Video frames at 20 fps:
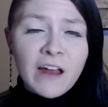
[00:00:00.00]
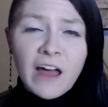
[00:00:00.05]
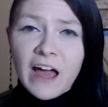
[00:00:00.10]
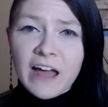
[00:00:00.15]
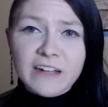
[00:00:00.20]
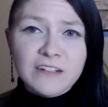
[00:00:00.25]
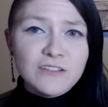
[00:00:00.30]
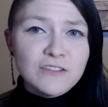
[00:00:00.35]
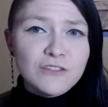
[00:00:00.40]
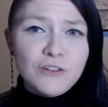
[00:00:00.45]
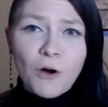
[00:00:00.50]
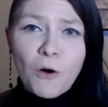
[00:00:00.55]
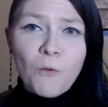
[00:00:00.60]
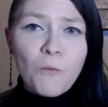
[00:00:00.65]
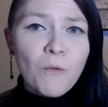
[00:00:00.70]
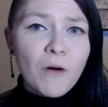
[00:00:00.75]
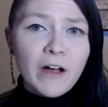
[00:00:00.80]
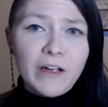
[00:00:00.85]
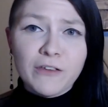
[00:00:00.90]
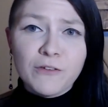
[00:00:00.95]
I
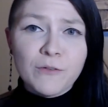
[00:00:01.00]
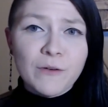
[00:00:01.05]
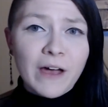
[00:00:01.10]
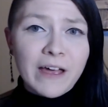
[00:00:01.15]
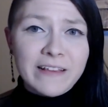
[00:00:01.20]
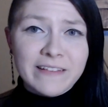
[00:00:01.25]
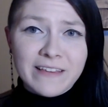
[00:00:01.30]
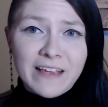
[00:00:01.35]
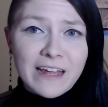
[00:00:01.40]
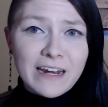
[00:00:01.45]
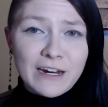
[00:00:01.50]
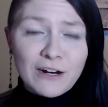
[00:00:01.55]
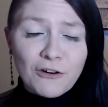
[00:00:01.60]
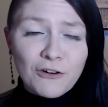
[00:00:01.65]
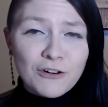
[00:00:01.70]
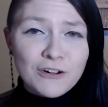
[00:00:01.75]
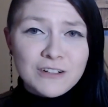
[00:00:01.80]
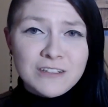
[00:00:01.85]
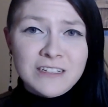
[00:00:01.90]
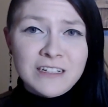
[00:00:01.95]
don't want you guys getting
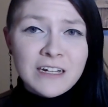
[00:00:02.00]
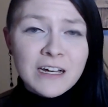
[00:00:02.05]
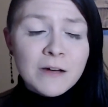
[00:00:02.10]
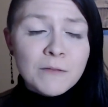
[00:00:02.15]
hurt.